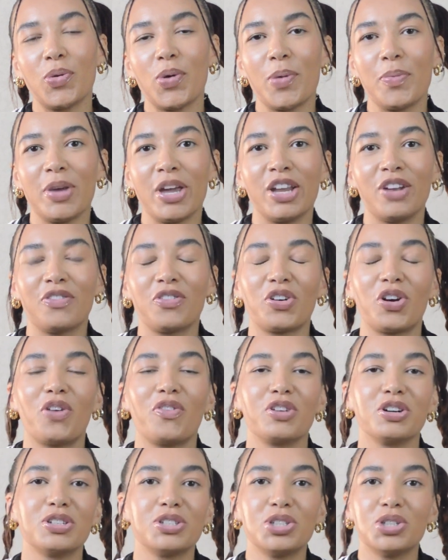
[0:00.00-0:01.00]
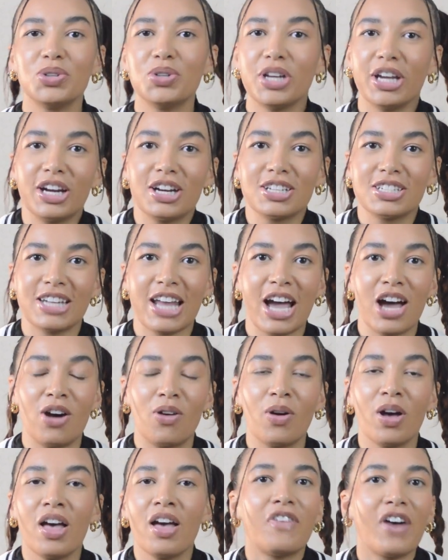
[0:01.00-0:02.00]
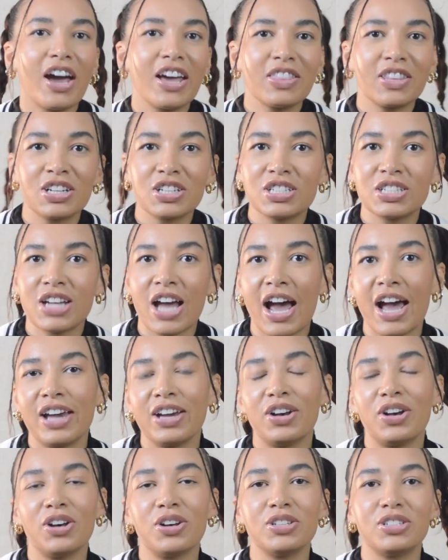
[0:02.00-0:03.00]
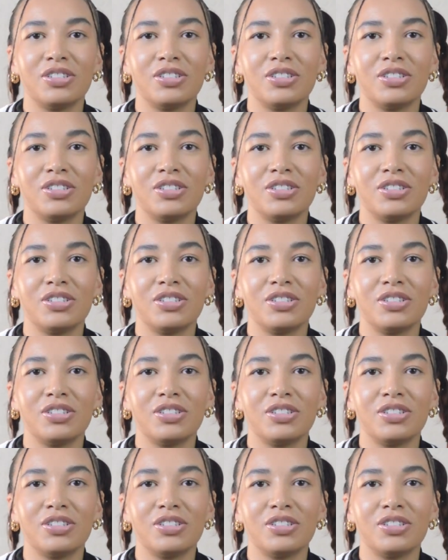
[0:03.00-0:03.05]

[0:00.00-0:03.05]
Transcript: women for over 2 years now find their style,